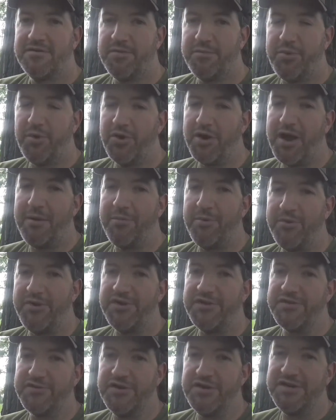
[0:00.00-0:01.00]
to put up with
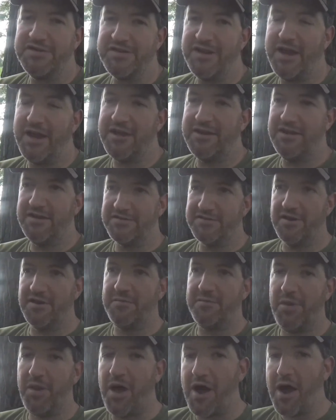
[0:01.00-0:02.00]
this tree stand is
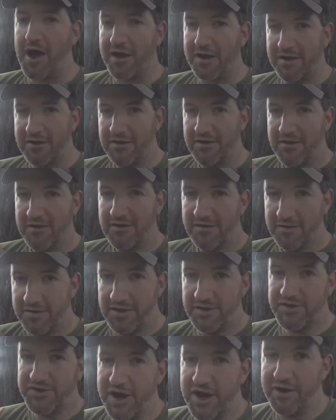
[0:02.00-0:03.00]
going to block
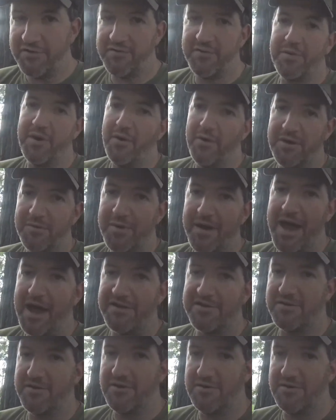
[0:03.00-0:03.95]
the chair from going back.